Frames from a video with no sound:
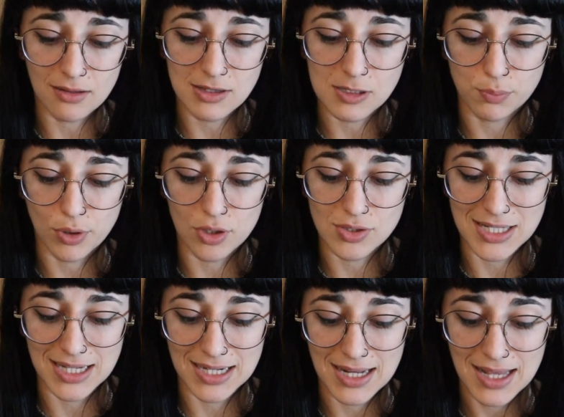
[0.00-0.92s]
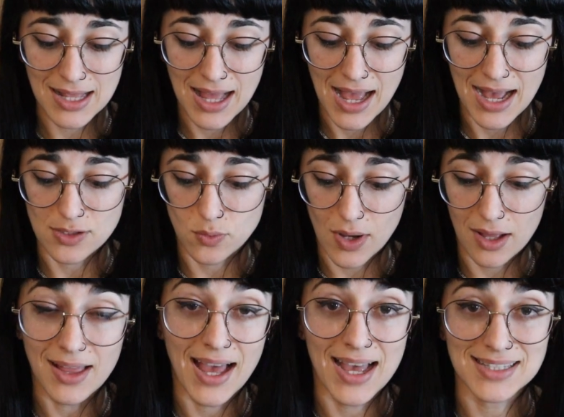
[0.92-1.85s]
of this protein as
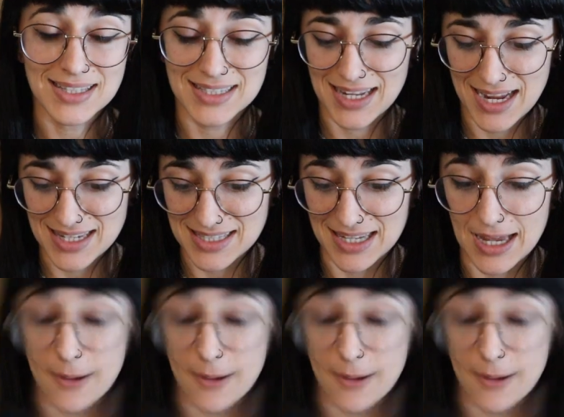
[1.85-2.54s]
well as tasting